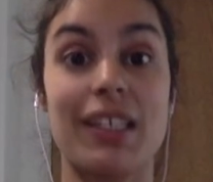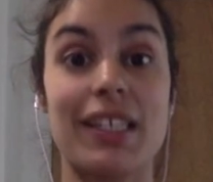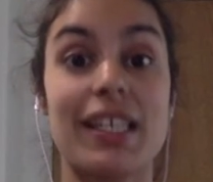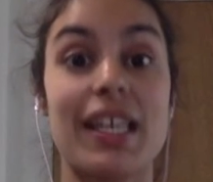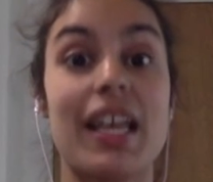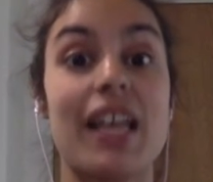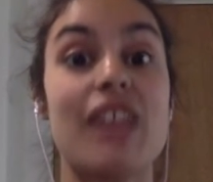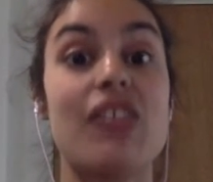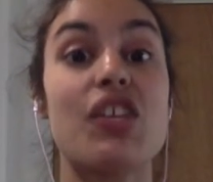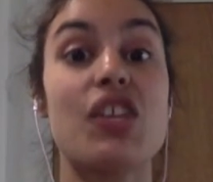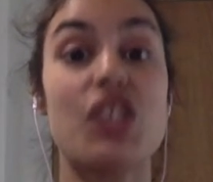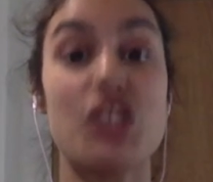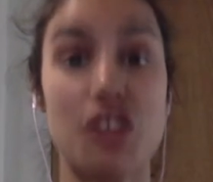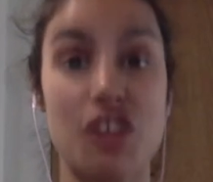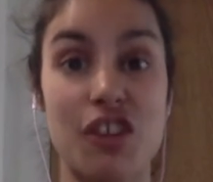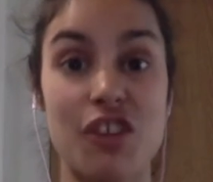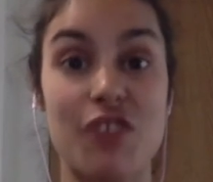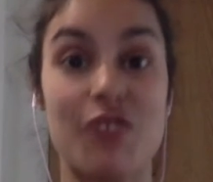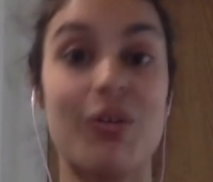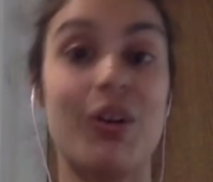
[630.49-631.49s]
say that
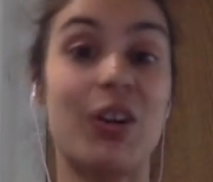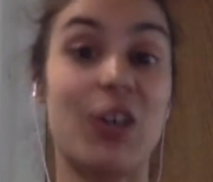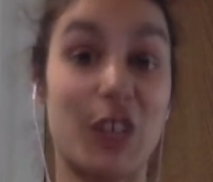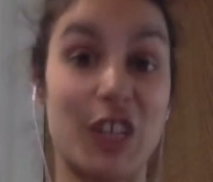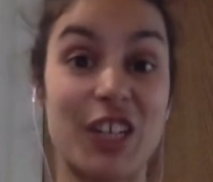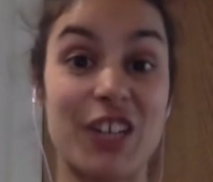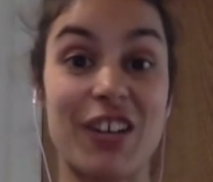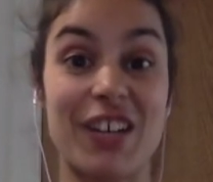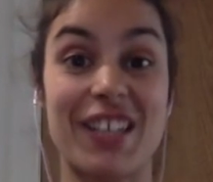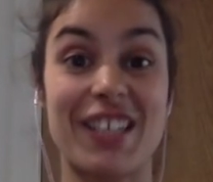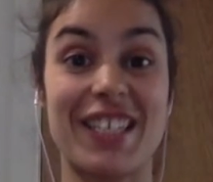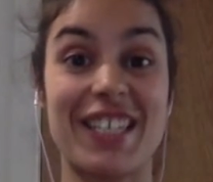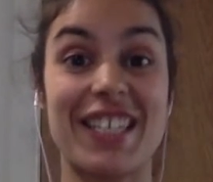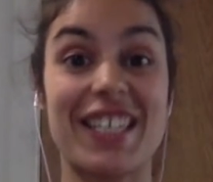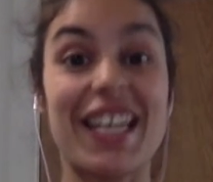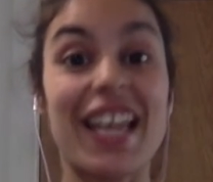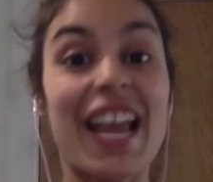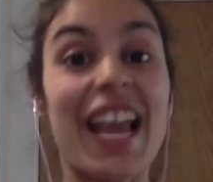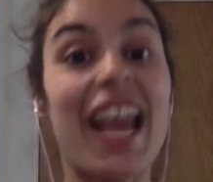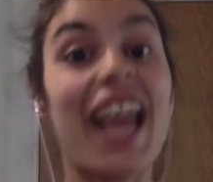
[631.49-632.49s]
you are interested
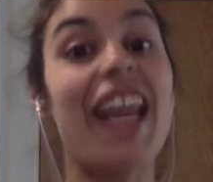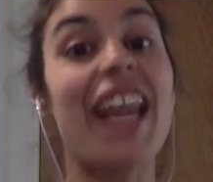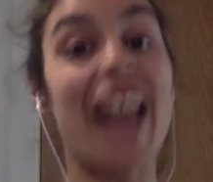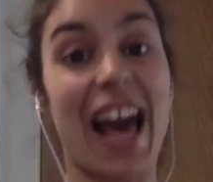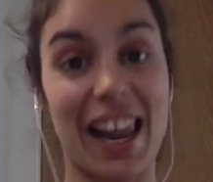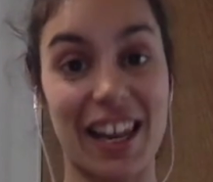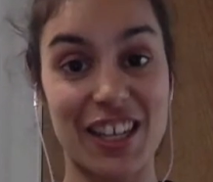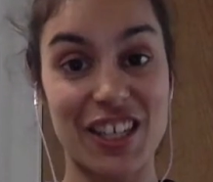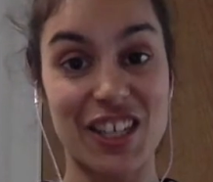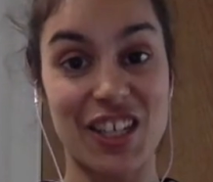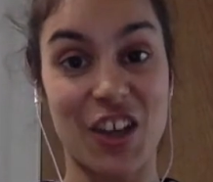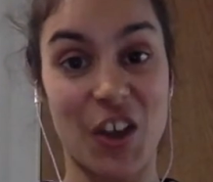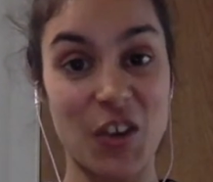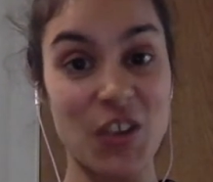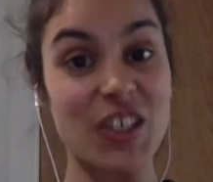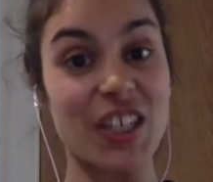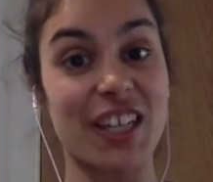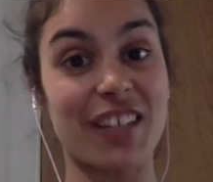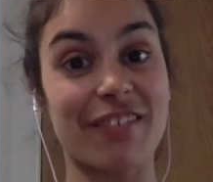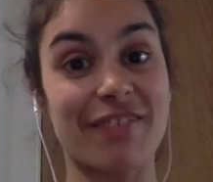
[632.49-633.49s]
in allergy
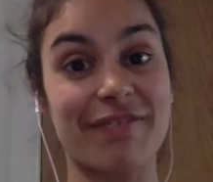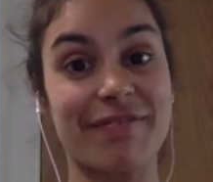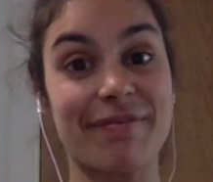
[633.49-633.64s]
coaching.